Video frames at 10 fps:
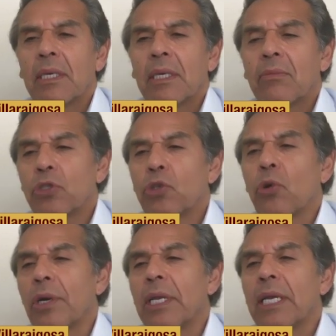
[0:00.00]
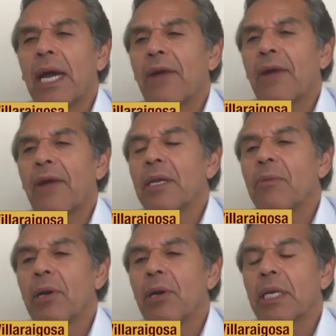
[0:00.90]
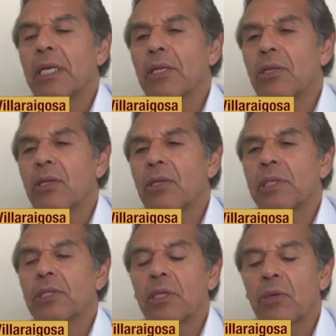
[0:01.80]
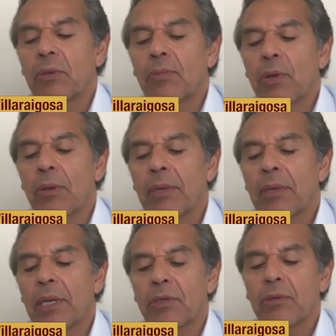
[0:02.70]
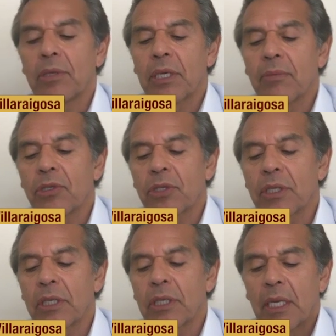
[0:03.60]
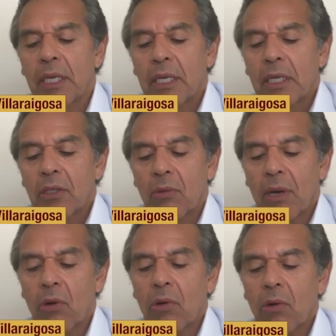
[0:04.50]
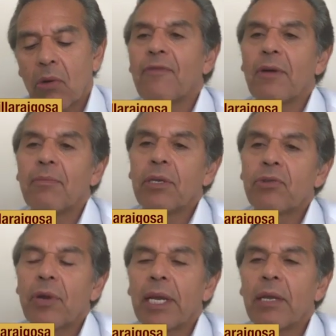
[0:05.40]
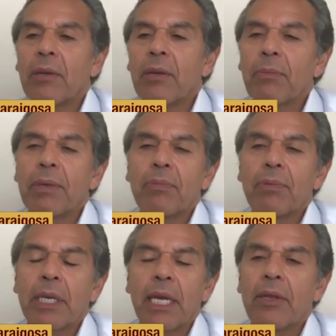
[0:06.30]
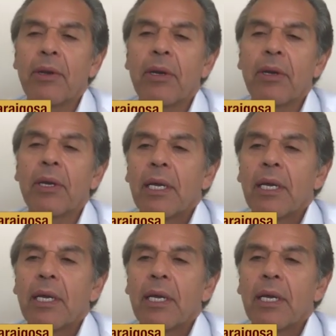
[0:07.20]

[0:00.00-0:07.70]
majority African American at the U.S. Equal Employment Opportunity Commission. So my whole life I've been trying to bring people together